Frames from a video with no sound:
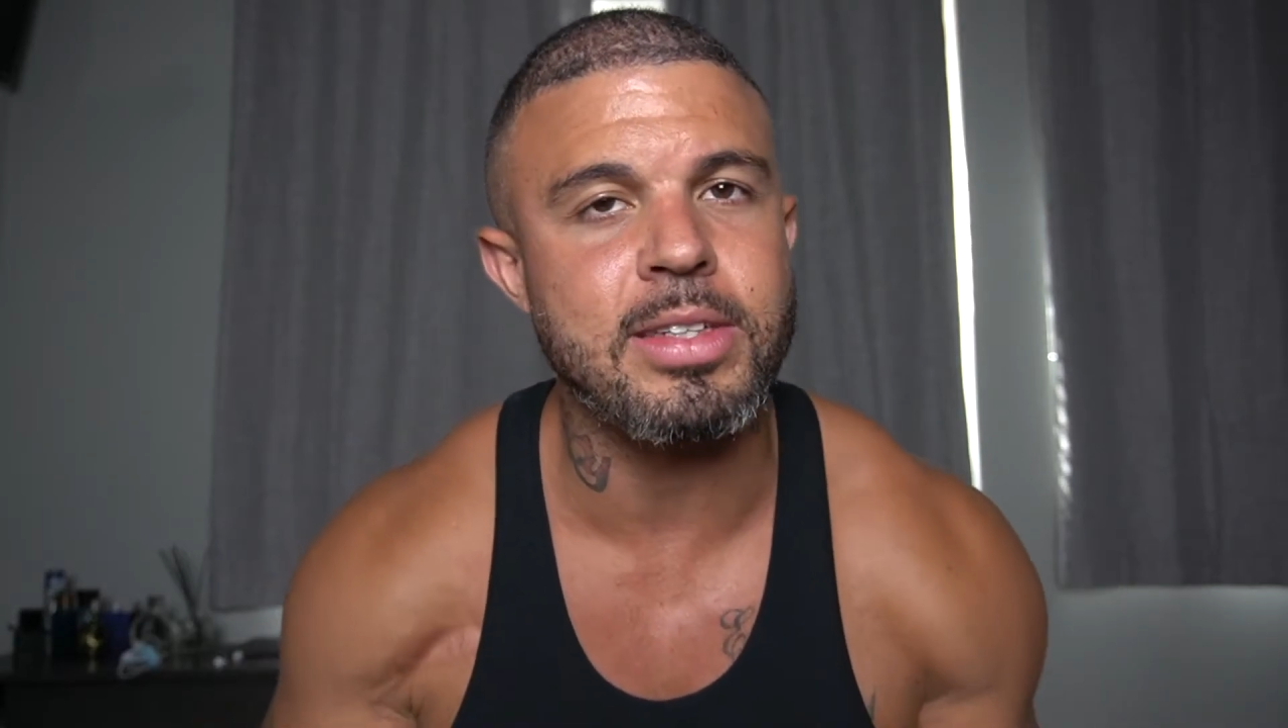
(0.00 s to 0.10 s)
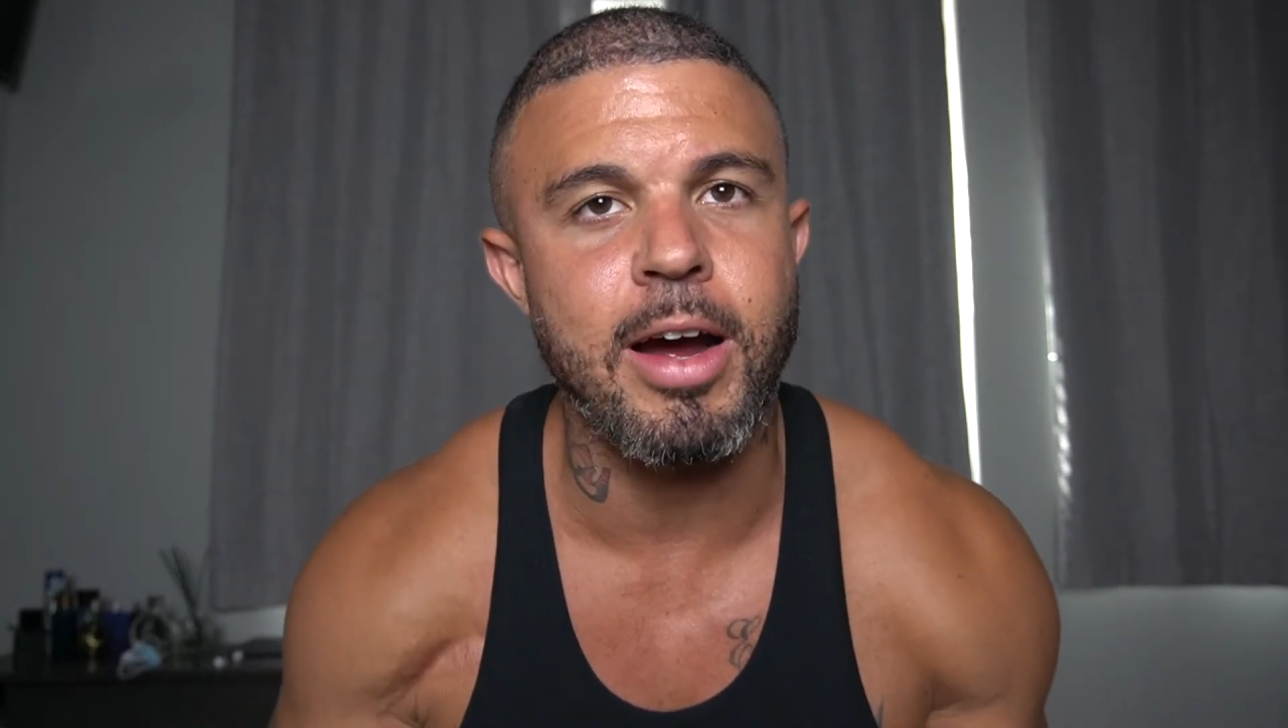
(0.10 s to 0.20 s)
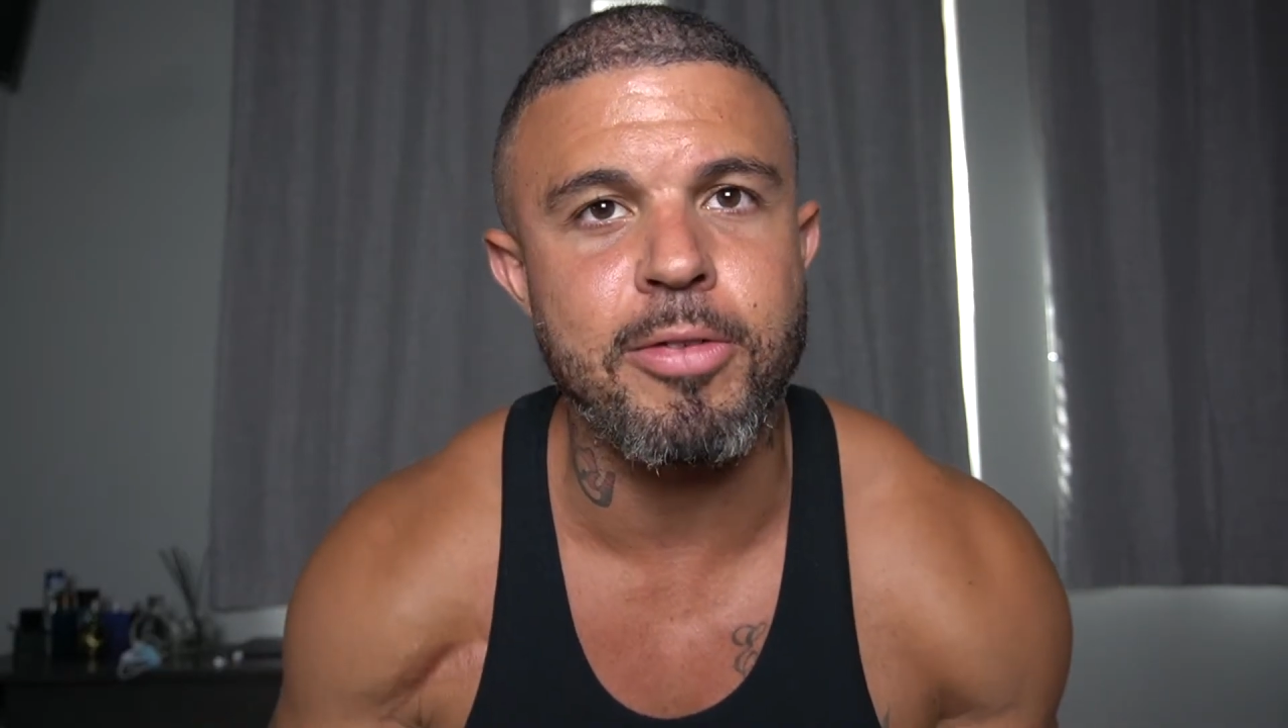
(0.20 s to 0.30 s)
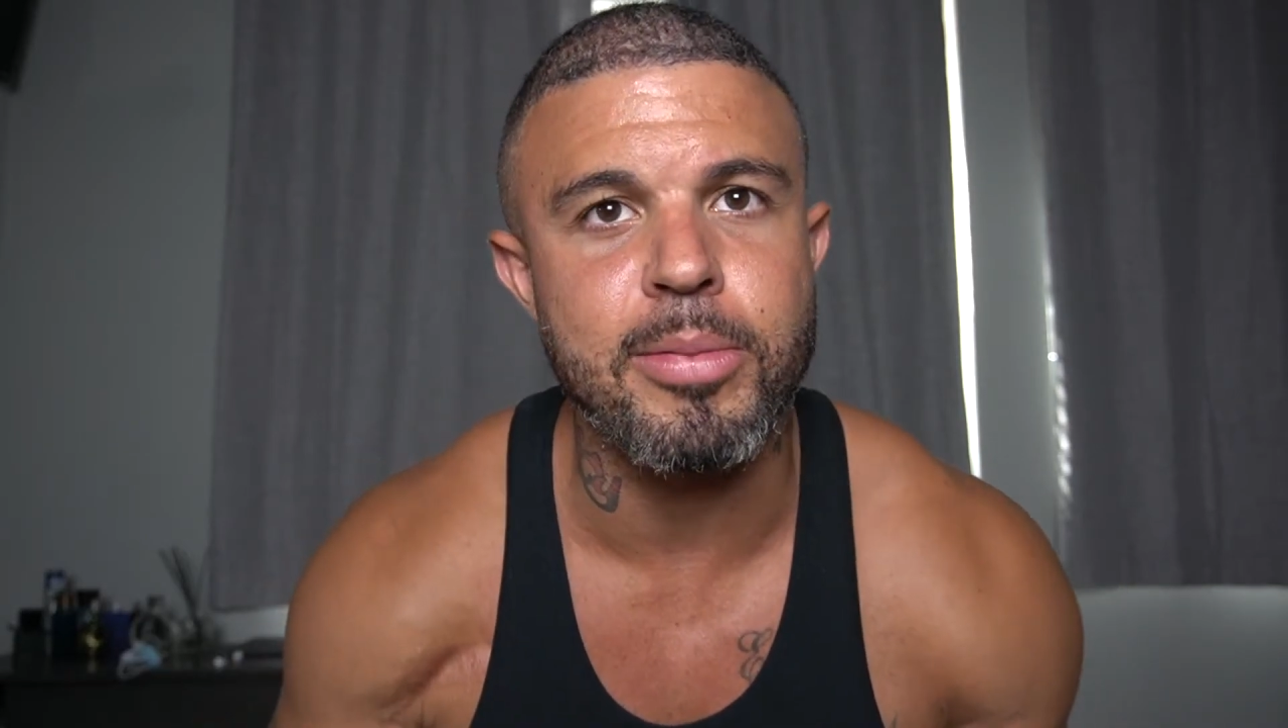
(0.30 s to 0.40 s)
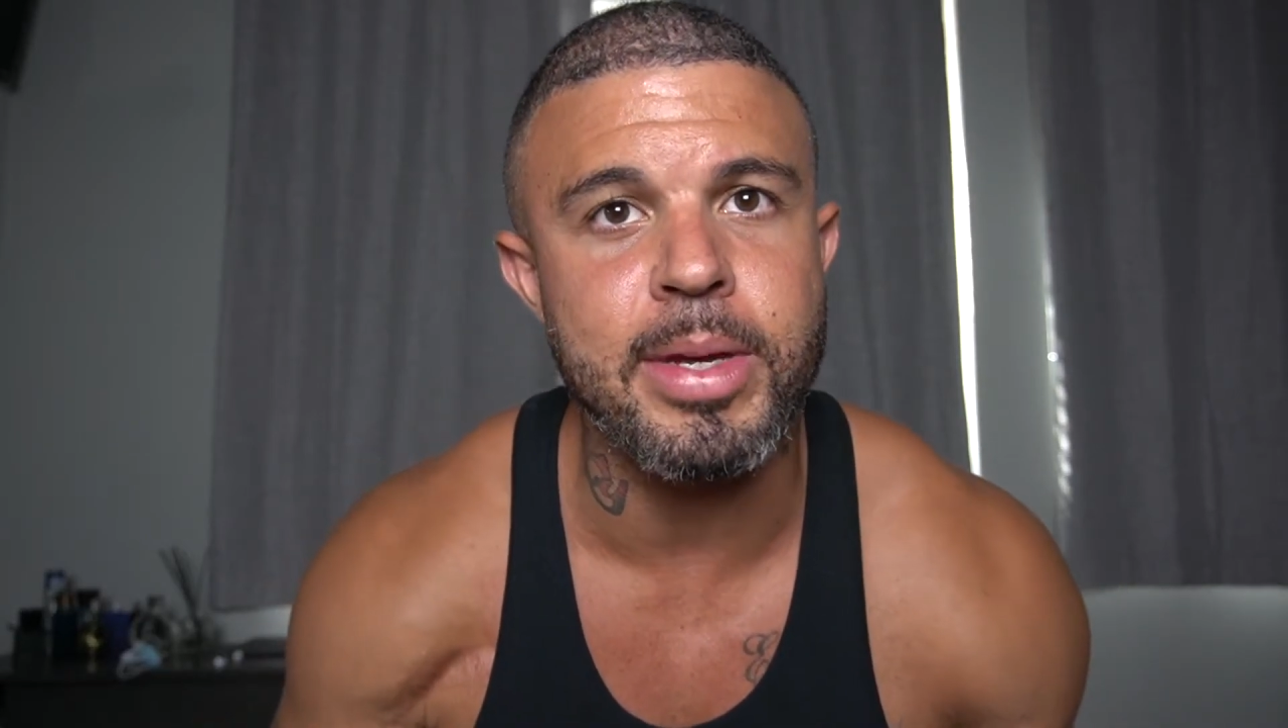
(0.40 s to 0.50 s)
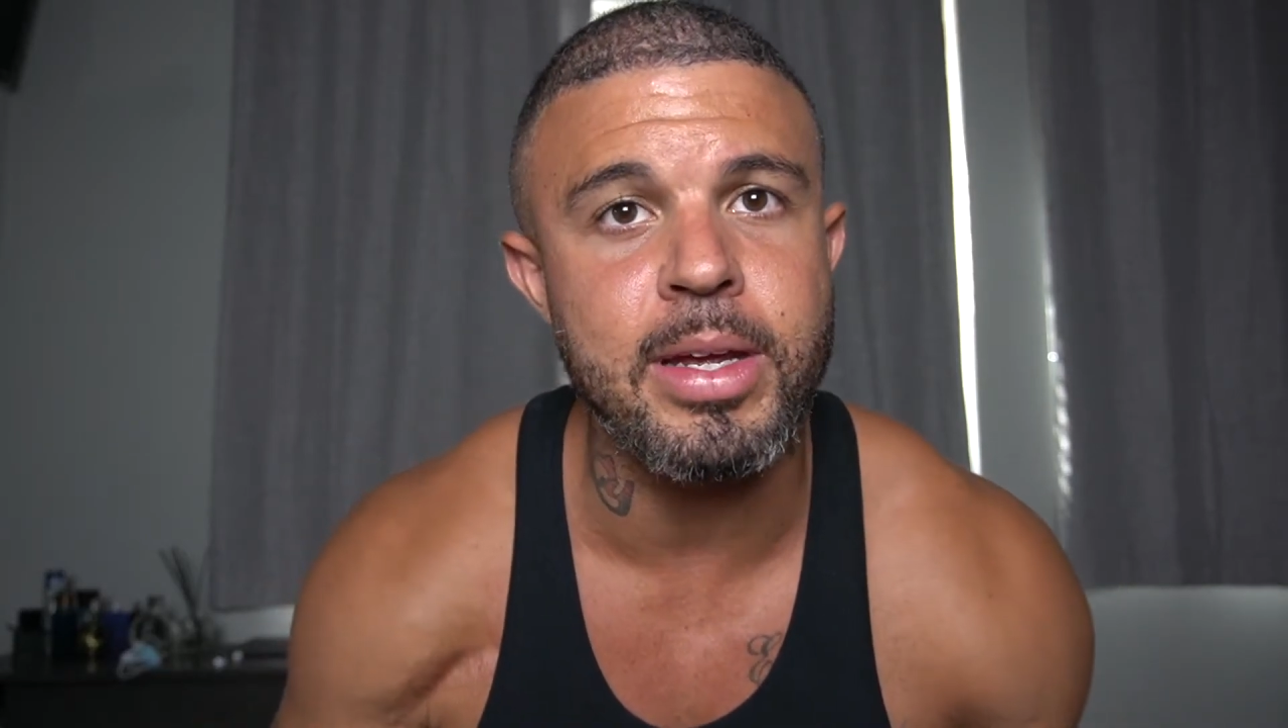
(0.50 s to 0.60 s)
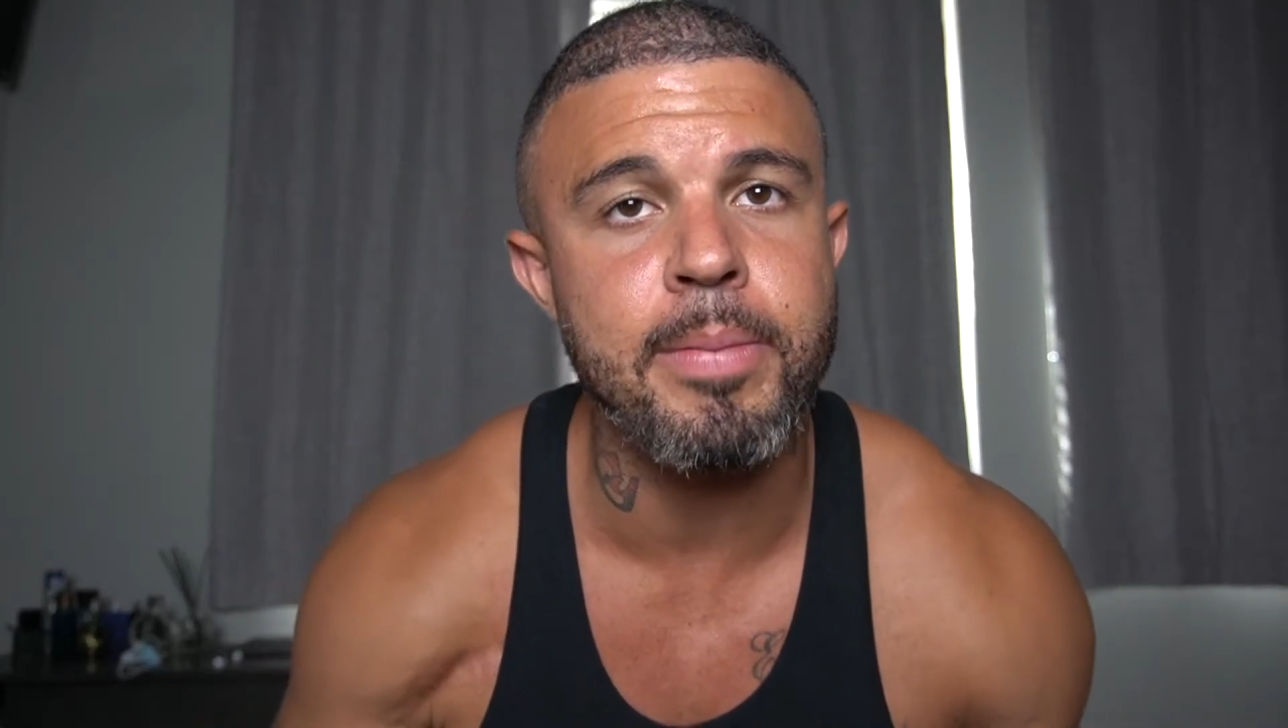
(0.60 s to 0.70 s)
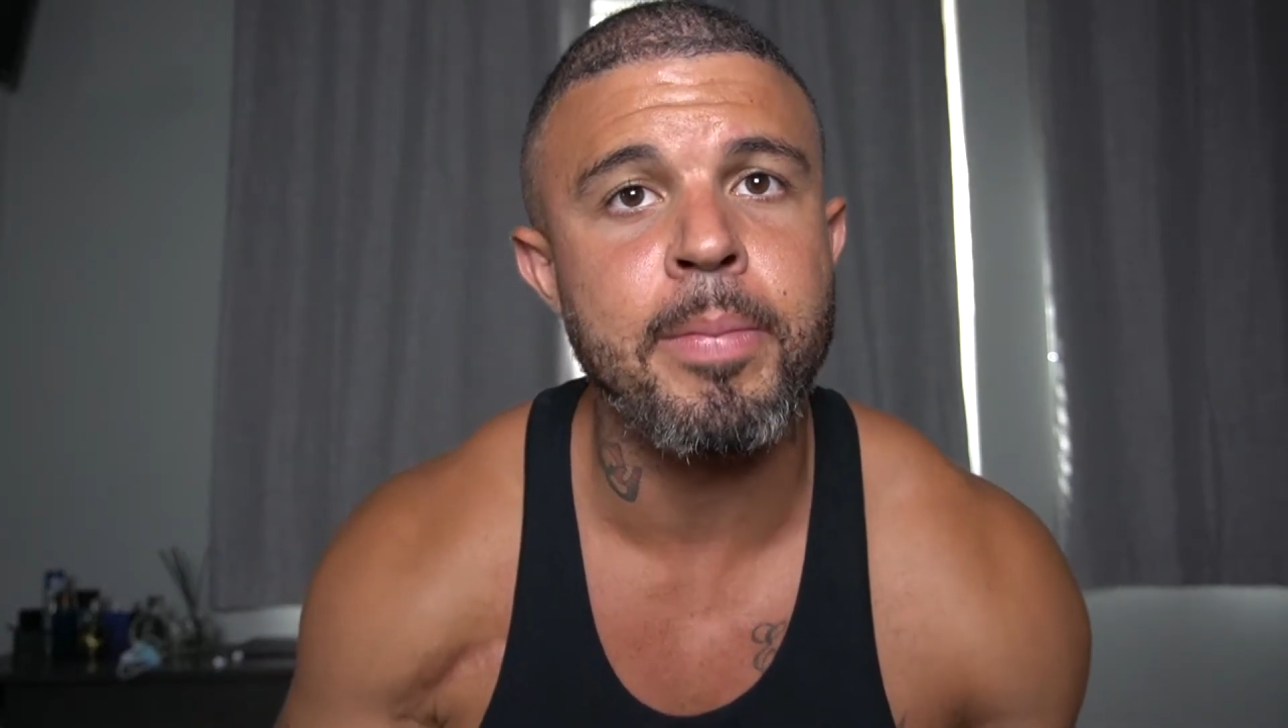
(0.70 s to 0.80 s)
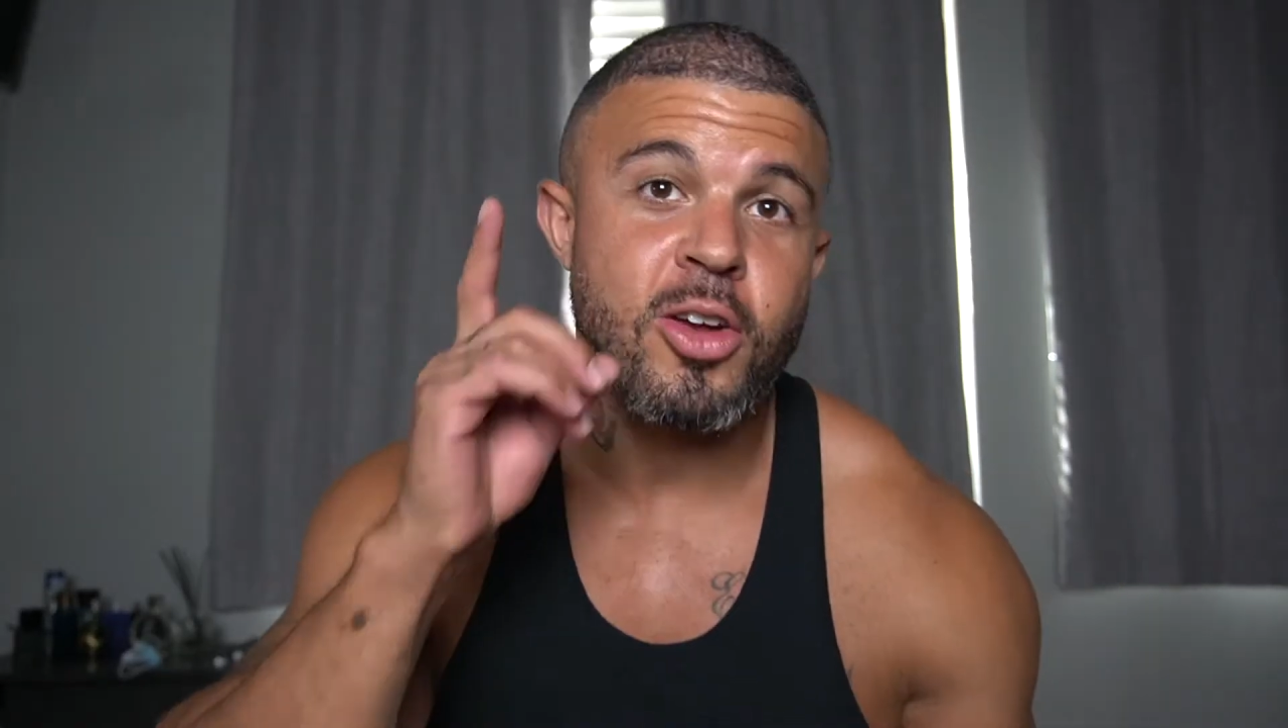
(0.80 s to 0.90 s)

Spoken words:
not for me.